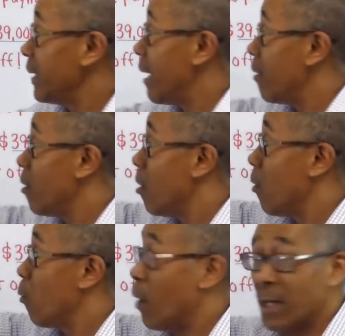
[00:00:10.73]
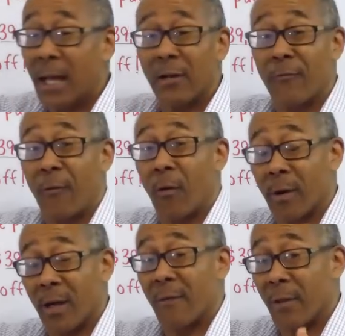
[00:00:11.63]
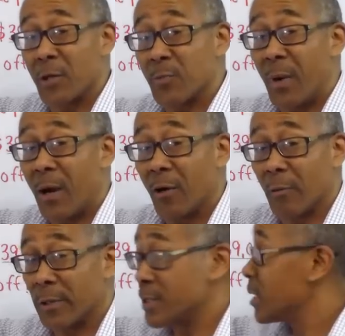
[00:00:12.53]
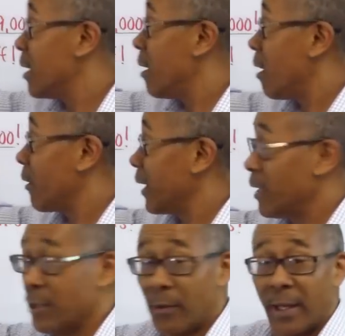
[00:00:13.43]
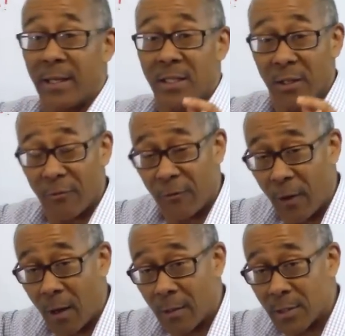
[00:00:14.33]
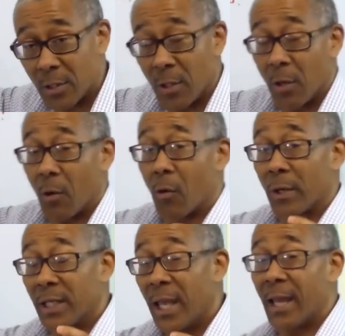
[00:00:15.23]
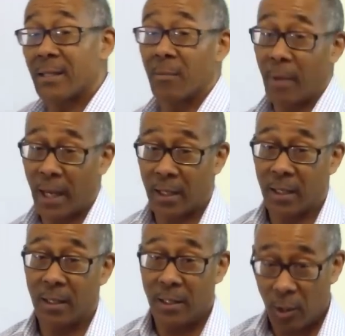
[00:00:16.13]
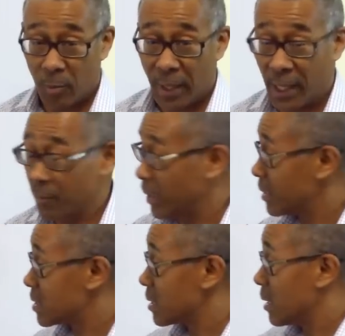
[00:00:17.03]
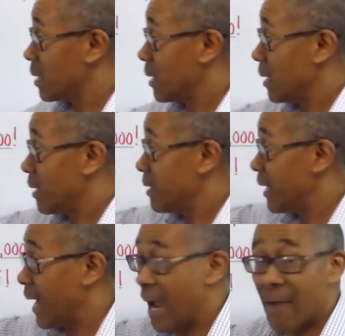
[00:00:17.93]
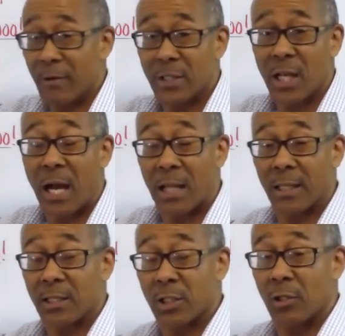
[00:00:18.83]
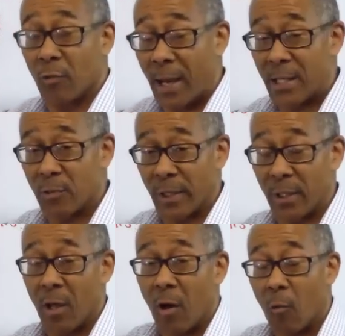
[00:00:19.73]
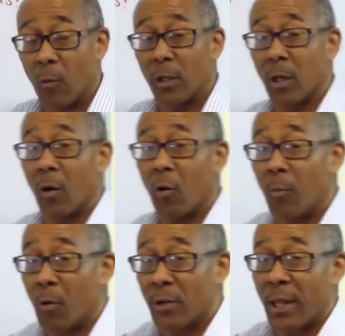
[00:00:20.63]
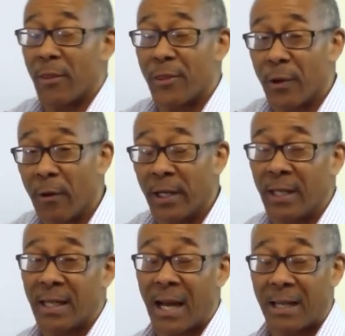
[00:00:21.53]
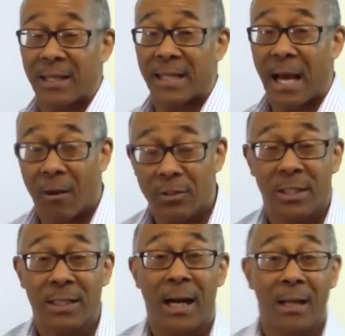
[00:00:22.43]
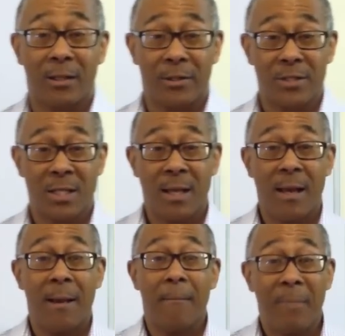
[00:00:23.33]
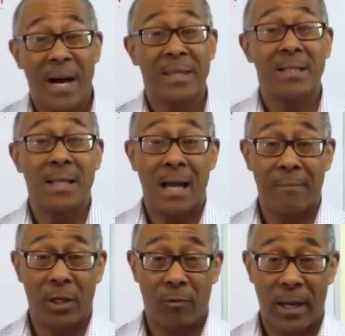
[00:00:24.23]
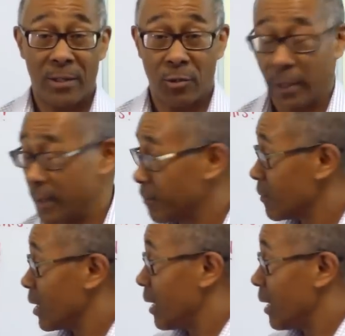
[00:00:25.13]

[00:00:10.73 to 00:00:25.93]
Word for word: Now, one out of four of those borrowers are either in default or can't make their payments. The average college graduate will owe more than $39,000 by the time they graduate.